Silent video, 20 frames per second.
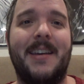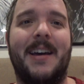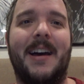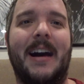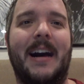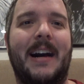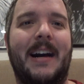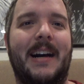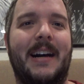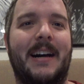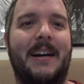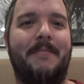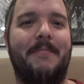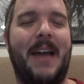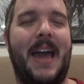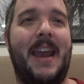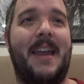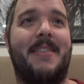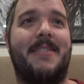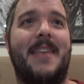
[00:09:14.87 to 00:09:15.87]
Um,
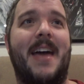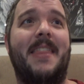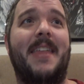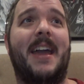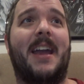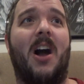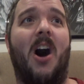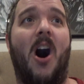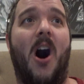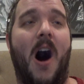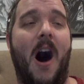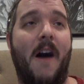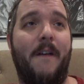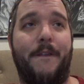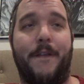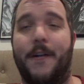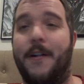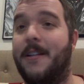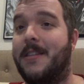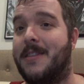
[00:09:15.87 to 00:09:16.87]
and it's not like
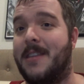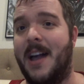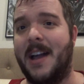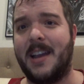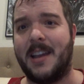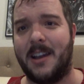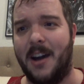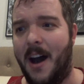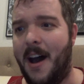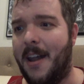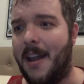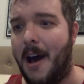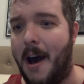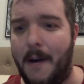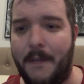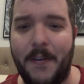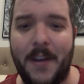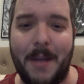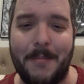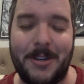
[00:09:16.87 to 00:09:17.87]
awful. It's not god
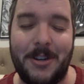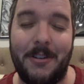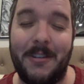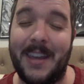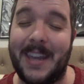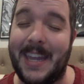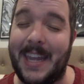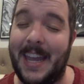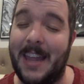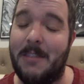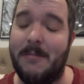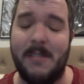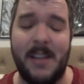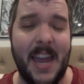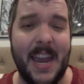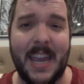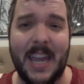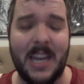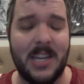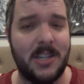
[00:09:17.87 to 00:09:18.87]
awful, and I'm sure like kids will
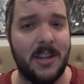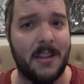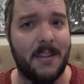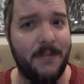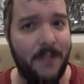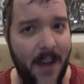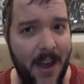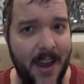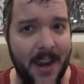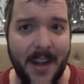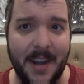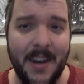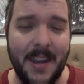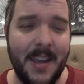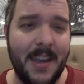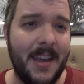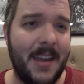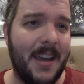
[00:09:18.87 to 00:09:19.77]
like it just fine.